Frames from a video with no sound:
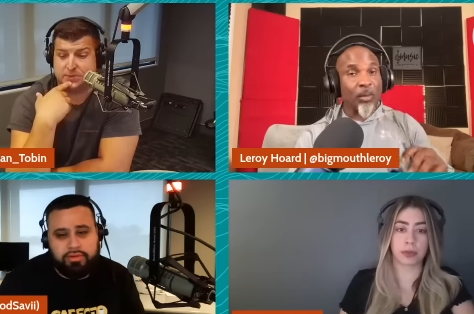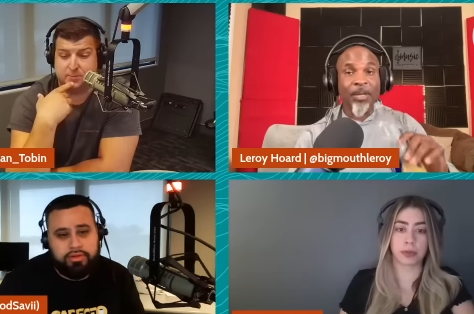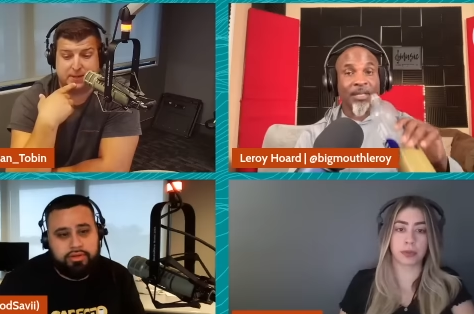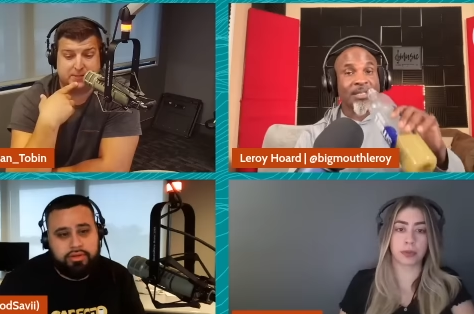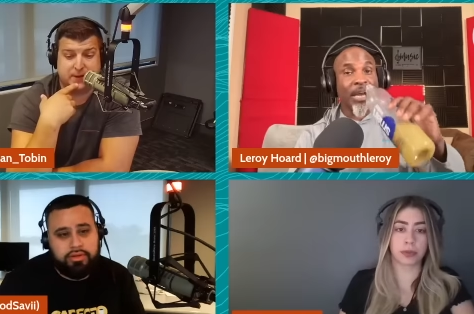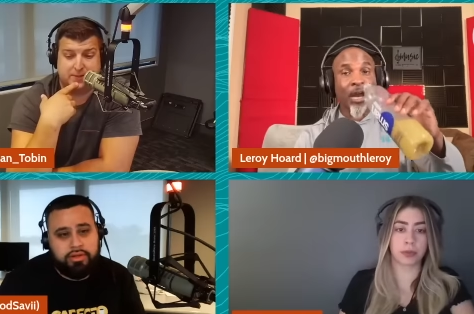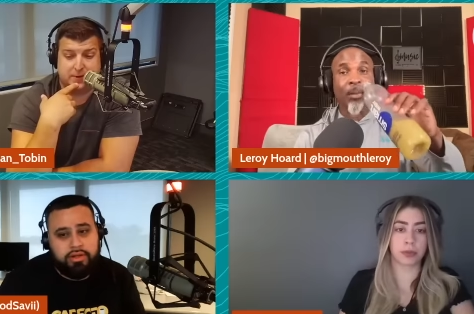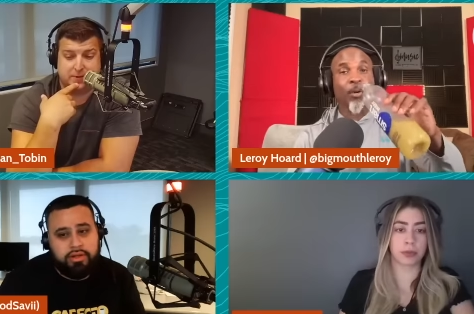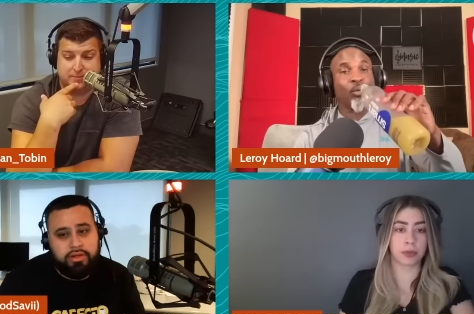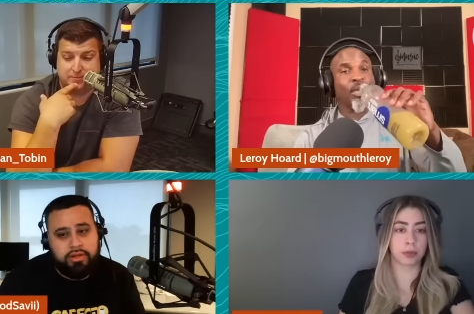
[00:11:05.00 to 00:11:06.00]
Speaker 1: are the biggest
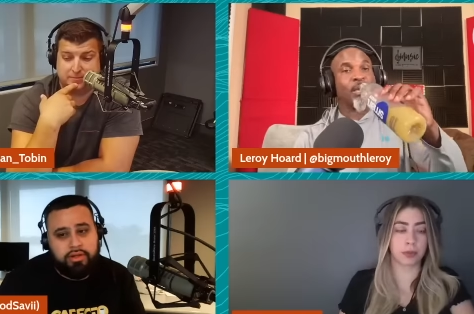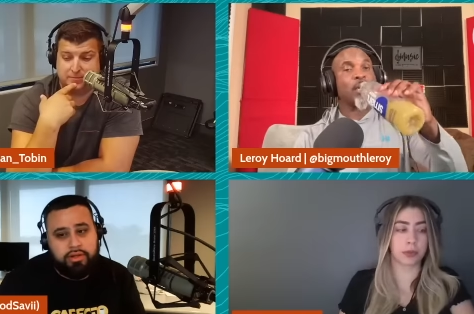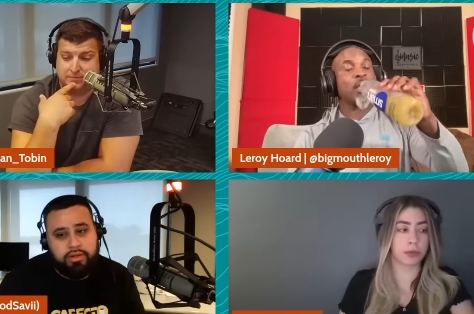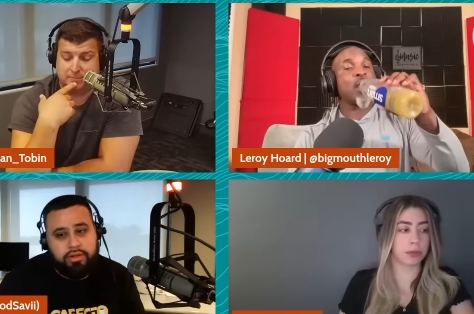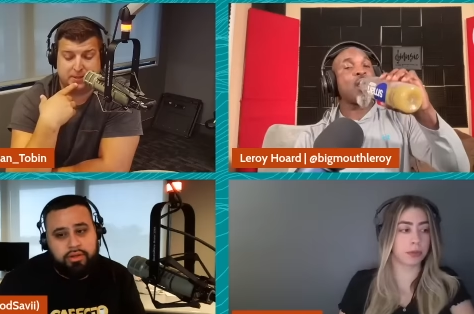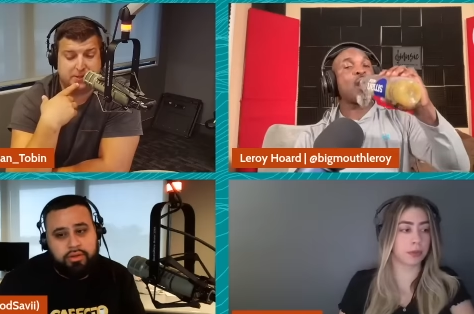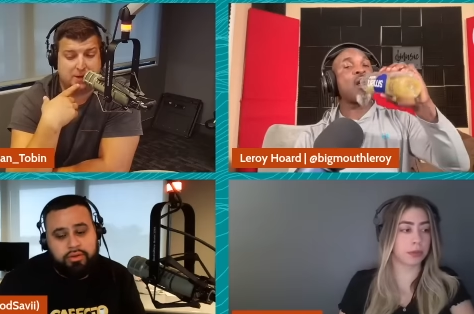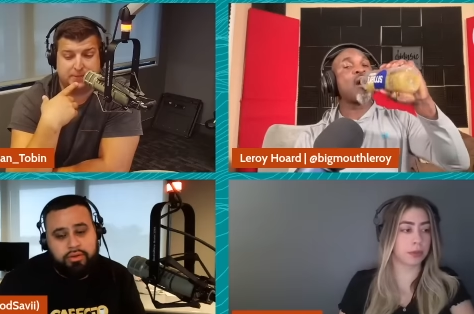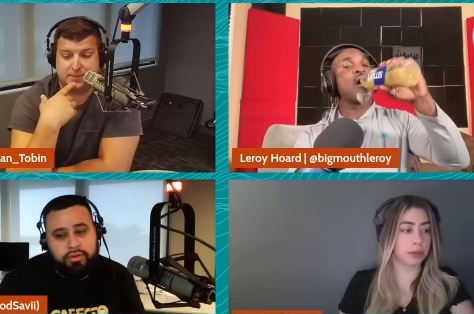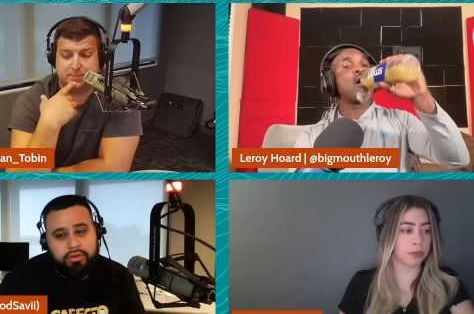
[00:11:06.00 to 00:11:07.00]
favorite. But the
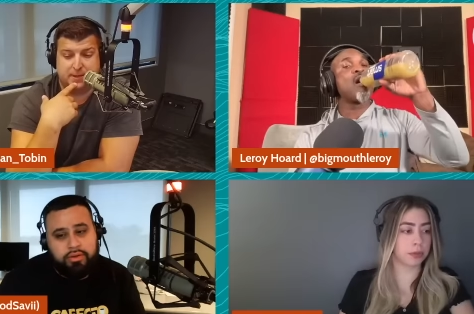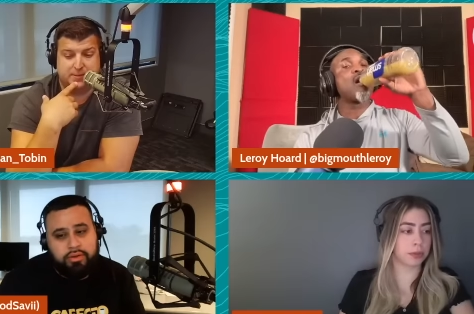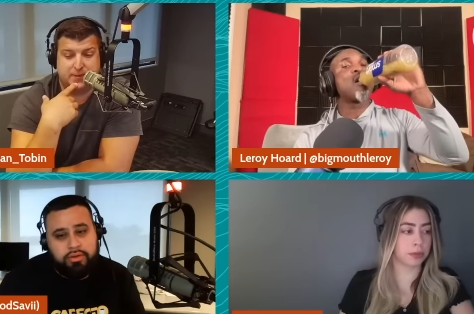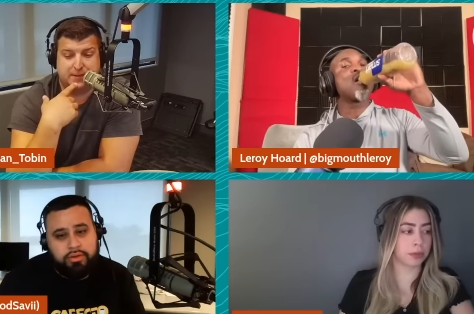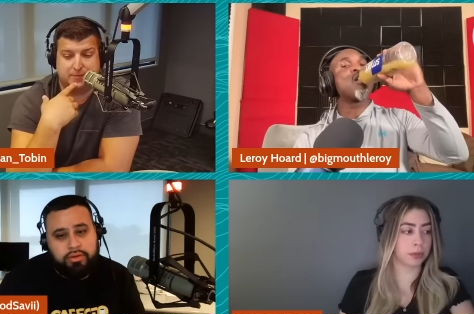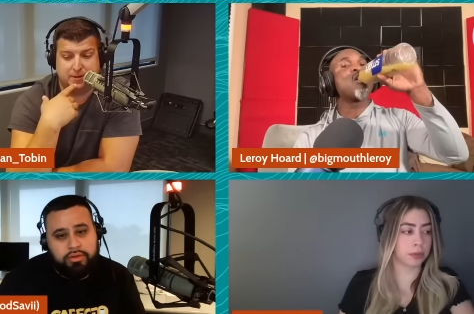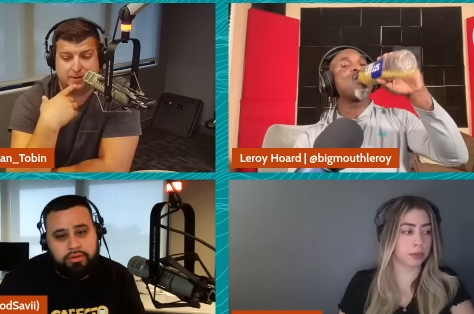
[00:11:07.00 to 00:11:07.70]
Dolphins are the biggest favorite.